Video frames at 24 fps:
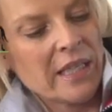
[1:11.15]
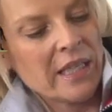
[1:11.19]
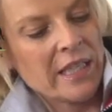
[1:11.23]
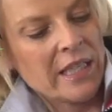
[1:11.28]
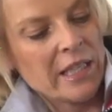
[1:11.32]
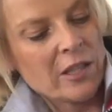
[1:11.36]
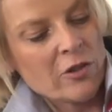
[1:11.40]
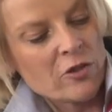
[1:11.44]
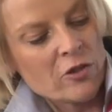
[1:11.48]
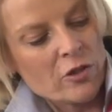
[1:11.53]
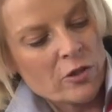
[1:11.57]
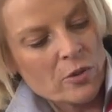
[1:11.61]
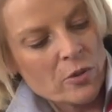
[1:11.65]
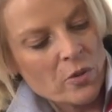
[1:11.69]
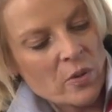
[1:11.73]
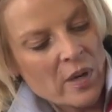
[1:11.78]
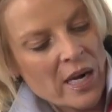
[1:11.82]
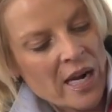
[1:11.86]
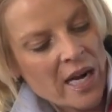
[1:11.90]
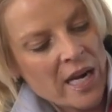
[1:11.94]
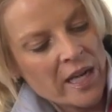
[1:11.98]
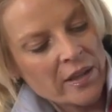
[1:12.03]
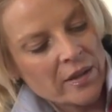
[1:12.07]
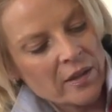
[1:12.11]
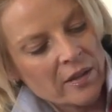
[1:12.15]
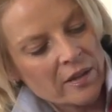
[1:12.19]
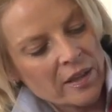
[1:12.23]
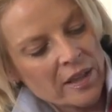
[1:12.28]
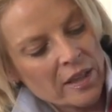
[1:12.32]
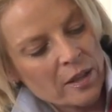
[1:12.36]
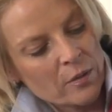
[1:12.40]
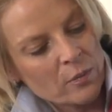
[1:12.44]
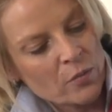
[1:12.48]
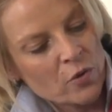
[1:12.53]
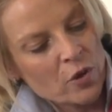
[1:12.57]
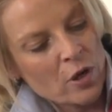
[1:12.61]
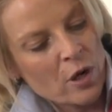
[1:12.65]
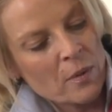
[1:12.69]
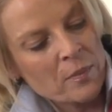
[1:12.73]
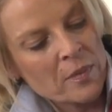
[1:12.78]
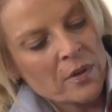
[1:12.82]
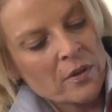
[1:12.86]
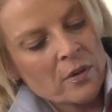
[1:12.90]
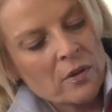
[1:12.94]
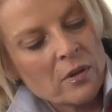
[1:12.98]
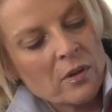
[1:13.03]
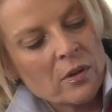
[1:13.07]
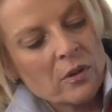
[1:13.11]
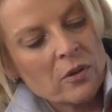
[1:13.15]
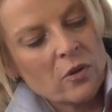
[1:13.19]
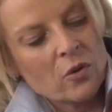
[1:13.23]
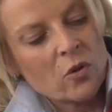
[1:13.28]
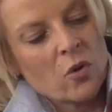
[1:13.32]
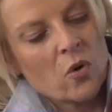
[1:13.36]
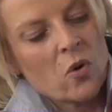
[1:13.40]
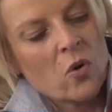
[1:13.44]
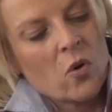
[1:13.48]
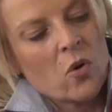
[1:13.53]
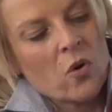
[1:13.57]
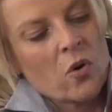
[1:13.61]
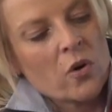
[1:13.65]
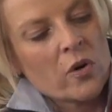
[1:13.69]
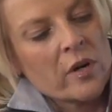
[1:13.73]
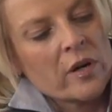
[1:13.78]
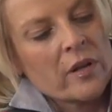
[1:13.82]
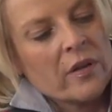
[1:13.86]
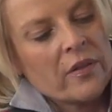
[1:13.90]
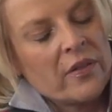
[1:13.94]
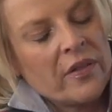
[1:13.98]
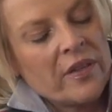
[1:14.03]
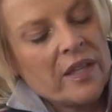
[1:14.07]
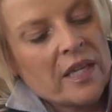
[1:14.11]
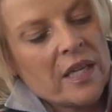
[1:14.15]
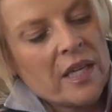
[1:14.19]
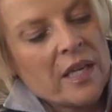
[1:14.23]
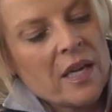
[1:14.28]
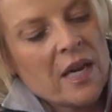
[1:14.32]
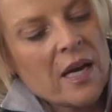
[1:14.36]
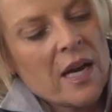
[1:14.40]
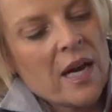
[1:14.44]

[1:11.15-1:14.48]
into either the abdominal or the